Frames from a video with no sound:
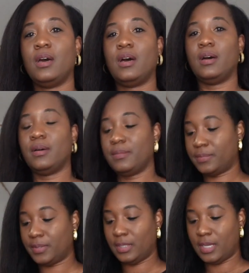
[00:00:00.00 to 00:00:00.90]

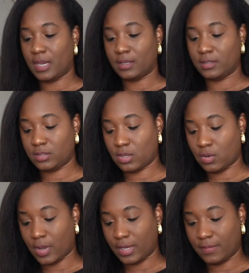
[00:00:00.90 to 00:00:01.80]
Um, yeah,
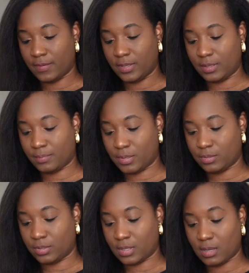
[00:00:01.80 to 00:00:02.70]
so I definitely need to post